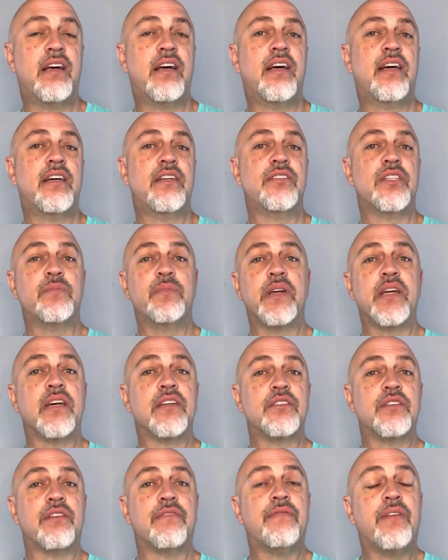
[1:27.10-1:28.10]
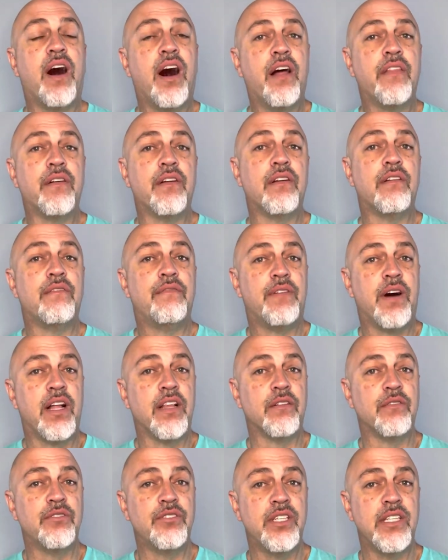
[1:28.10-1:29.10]
Just because your father
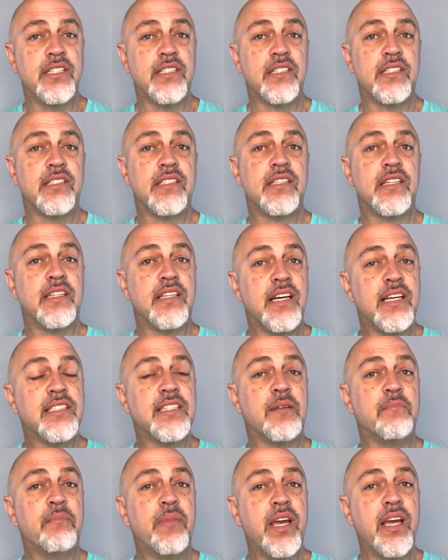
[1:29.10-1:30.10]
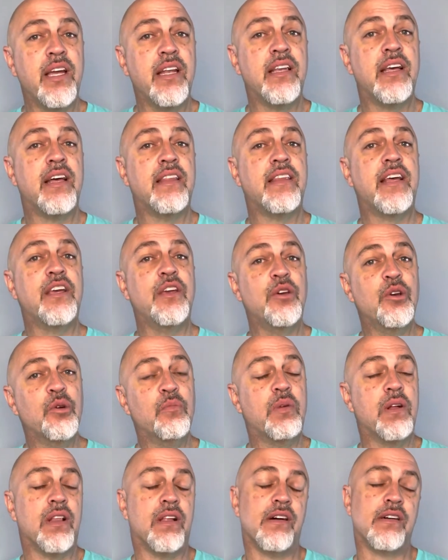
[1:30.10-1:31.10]
followed Jesus doesn't mean that you
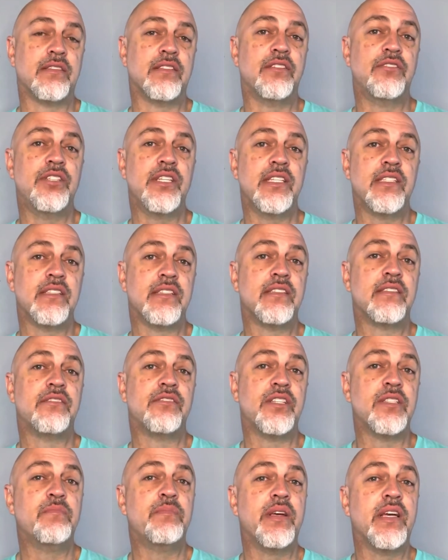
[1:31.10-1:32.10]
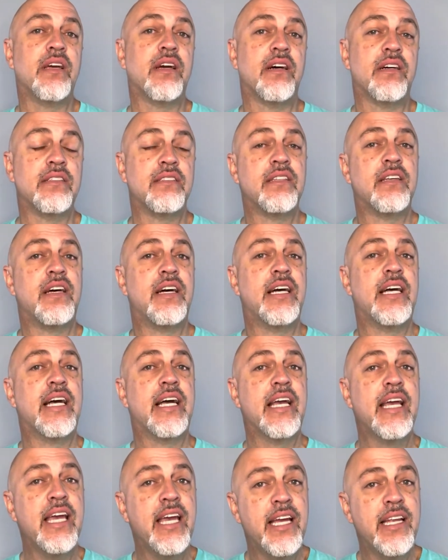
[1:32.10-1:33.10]
belong to Jesus just because
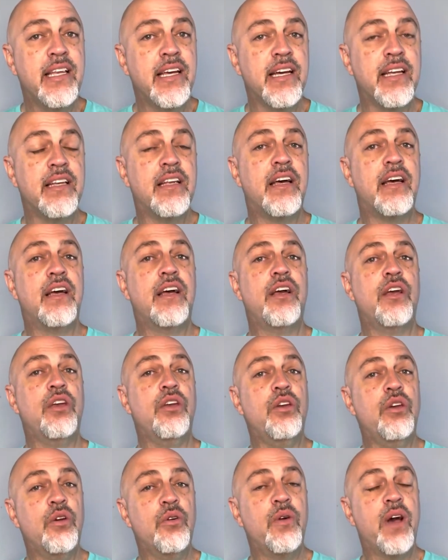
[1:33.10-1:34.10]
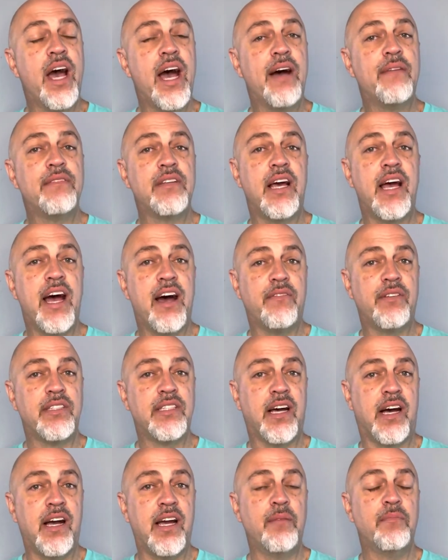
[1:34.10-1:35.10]
he did. You have to have a
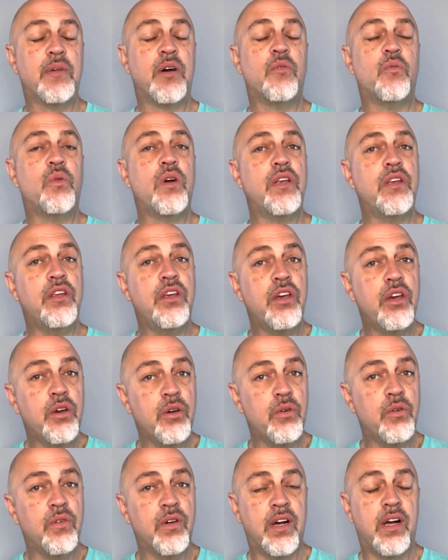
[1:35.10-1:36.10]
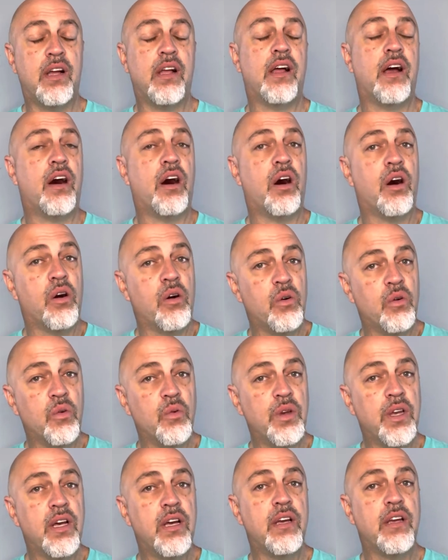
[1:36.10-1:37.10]
time when you
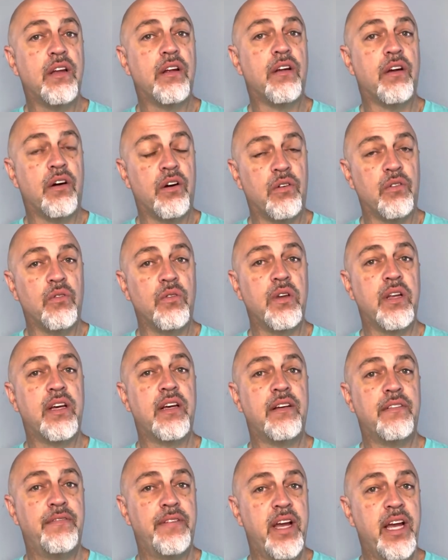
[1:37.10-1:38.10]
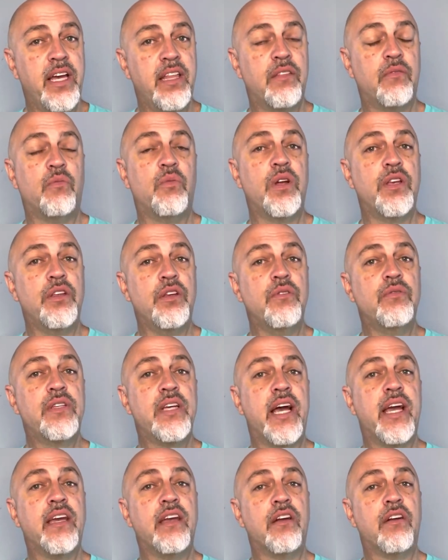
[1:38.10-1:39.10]
own your own faith, when you
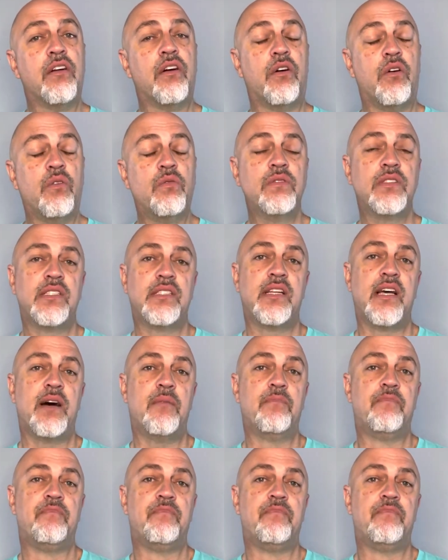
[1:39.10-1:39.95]
take your own step